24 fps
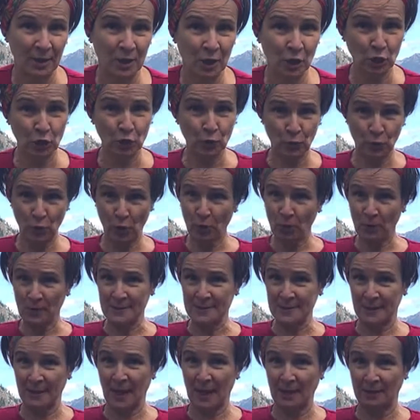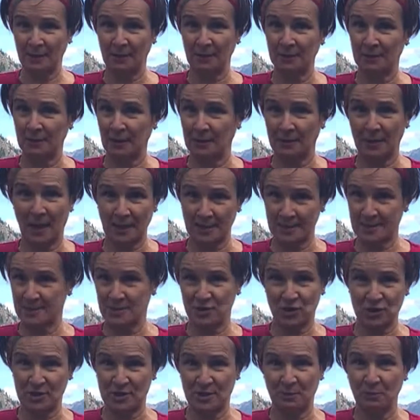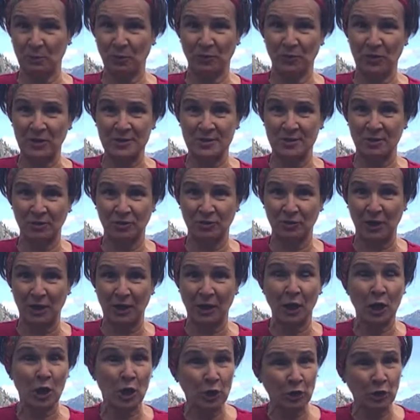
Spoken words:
you know as an adult that that's just a movie, it's not real.